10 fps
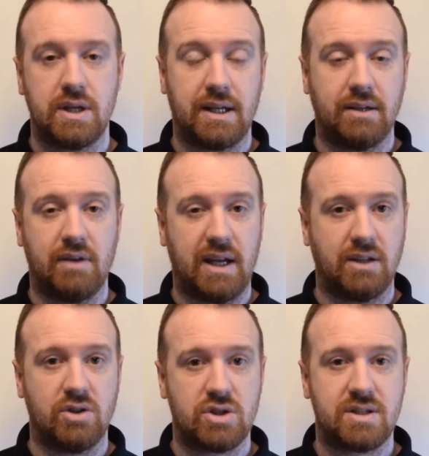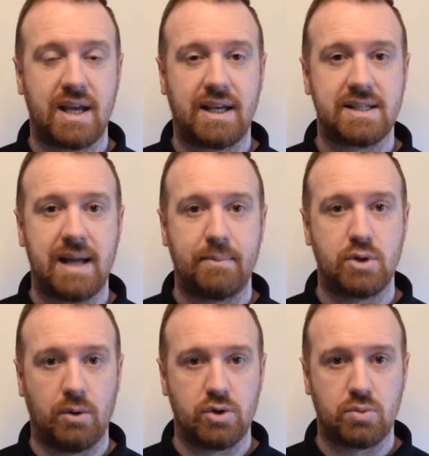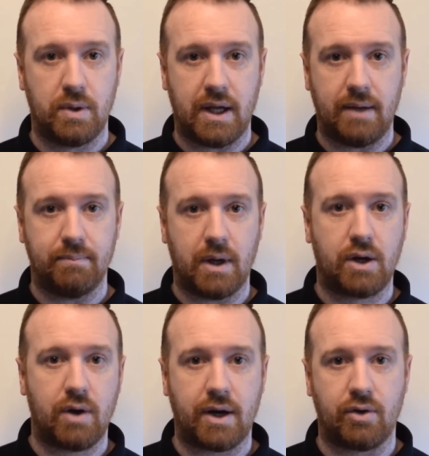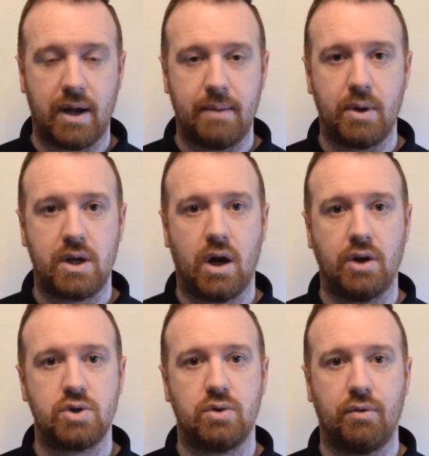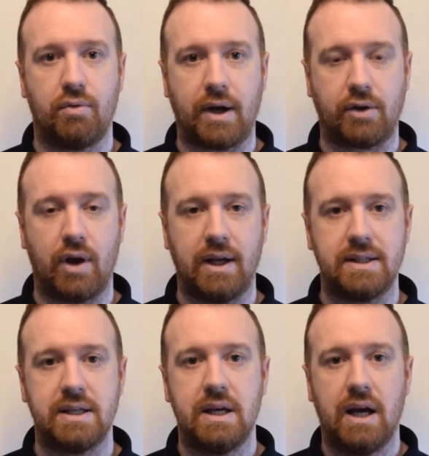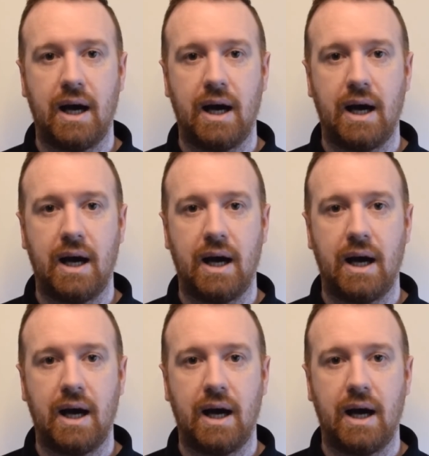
He can take a snapshot just with a crack grenade, but he can't shoot the frag grenade